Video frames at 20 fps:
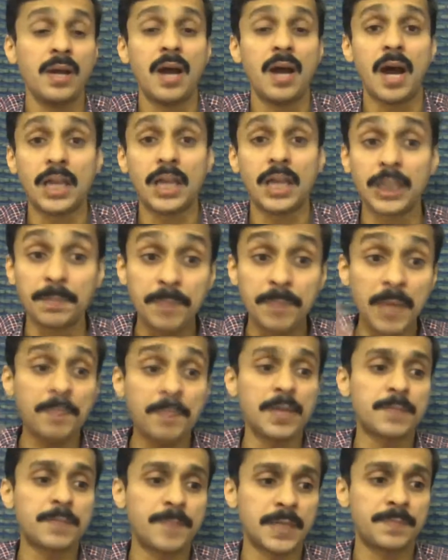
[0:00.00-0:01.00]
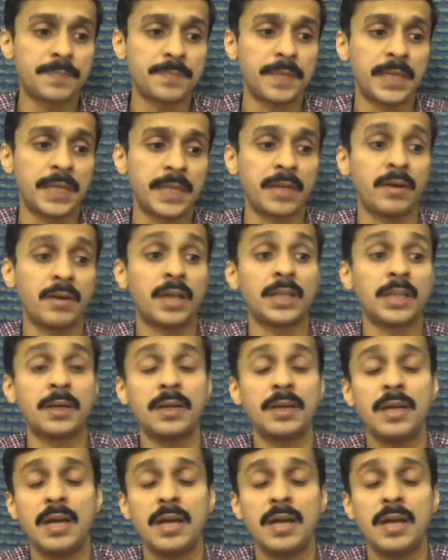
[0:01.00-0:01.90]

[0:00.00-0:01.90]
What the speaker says: other people's perspective, other